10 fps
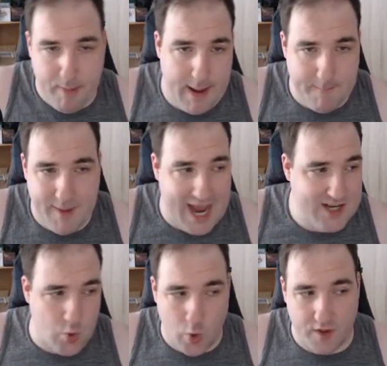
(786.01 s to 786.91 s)
impact,
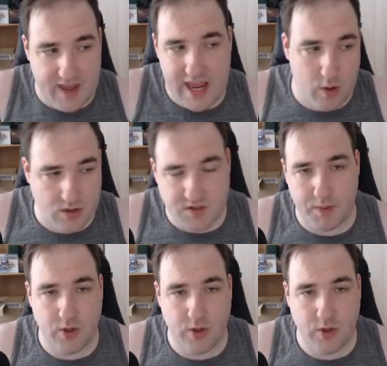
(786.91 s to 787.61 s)
all of the heroes have been